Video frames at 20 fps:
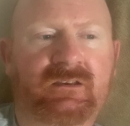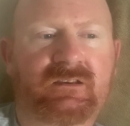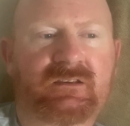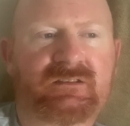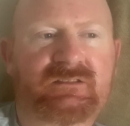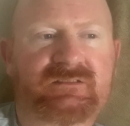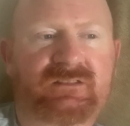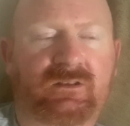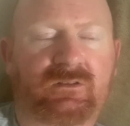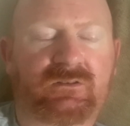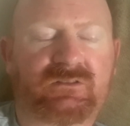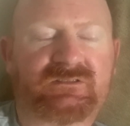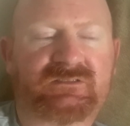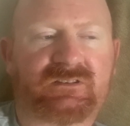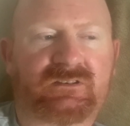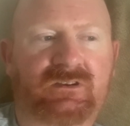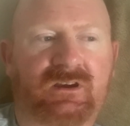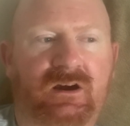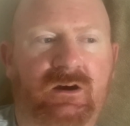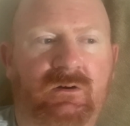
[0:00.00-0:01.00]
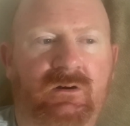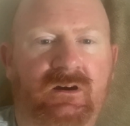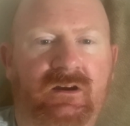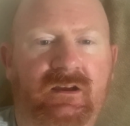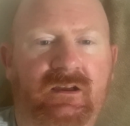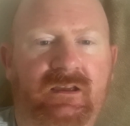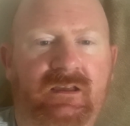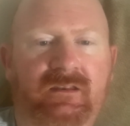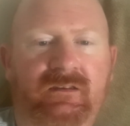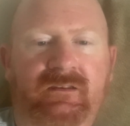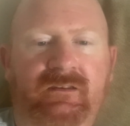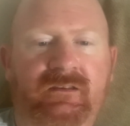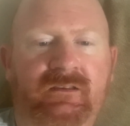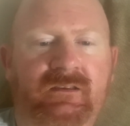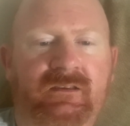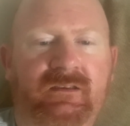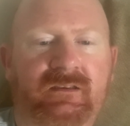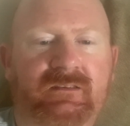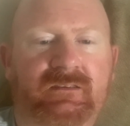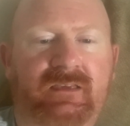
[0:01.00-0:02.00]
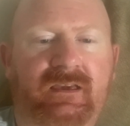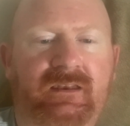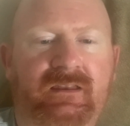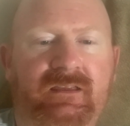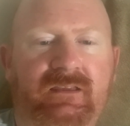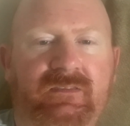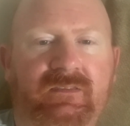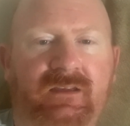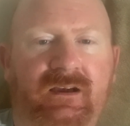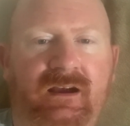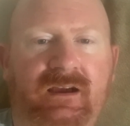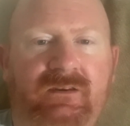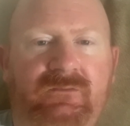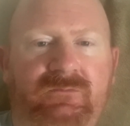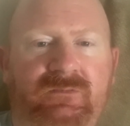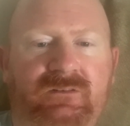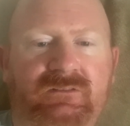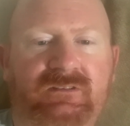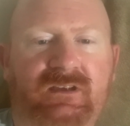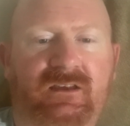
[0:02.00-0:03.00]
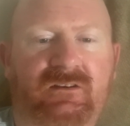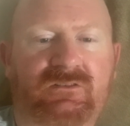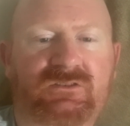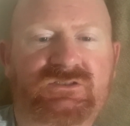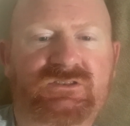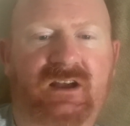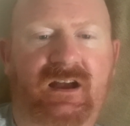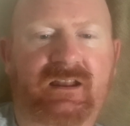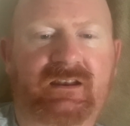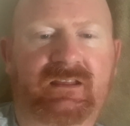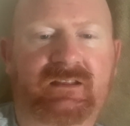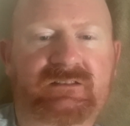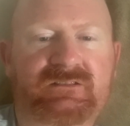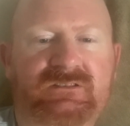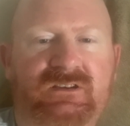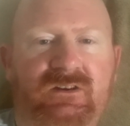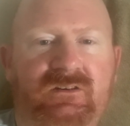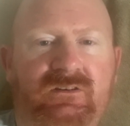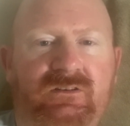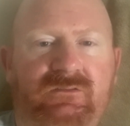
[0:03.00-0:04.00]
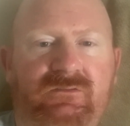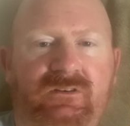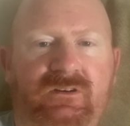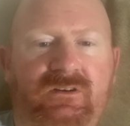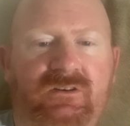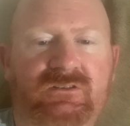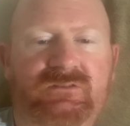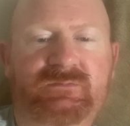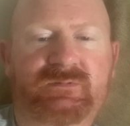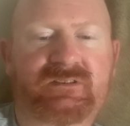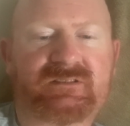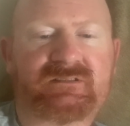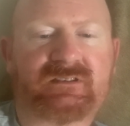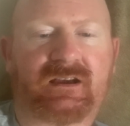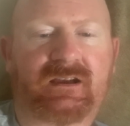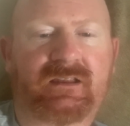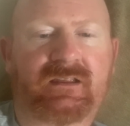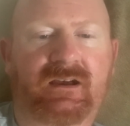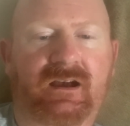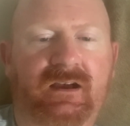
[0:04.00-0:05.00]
Solo Sikoa and getting in line for a title shot against Cody Rhodes because I,